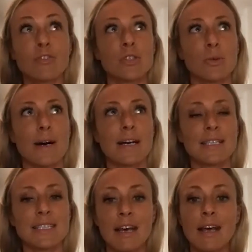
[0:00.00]
to
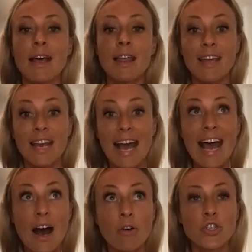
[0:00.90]
us, then
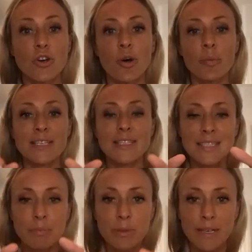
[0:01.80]
our job is
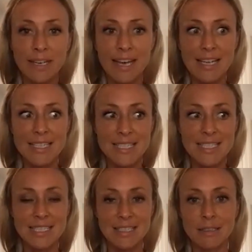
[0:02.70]
simply to get
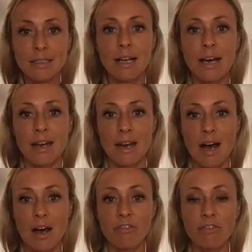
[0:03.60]
still
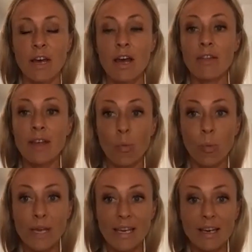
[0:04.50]
enough that
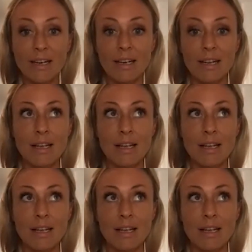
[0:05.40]
we can